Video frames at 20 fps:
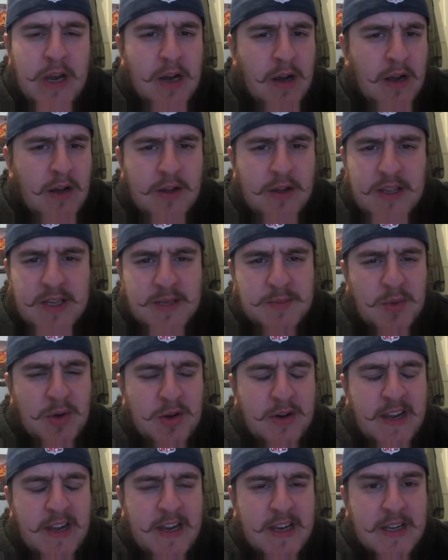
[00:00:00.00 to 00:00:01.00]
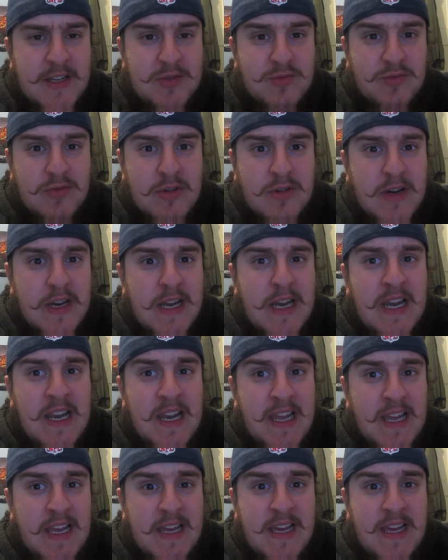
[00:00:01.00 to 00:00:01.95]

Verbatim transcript: o'clock this morning has really